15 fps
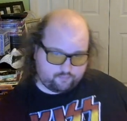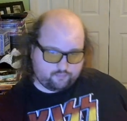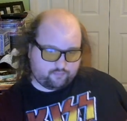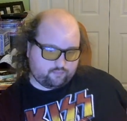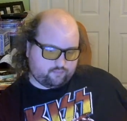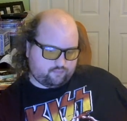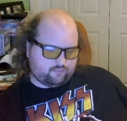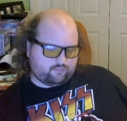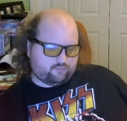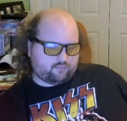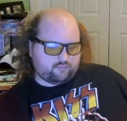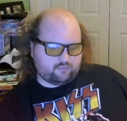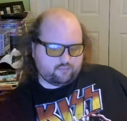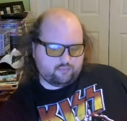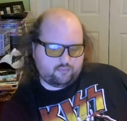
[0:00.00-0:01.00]

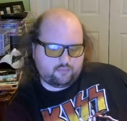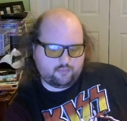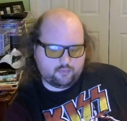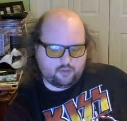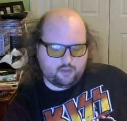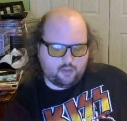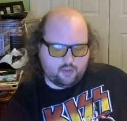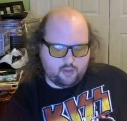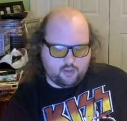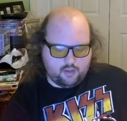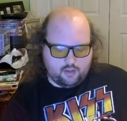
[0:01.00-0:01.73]
(silence)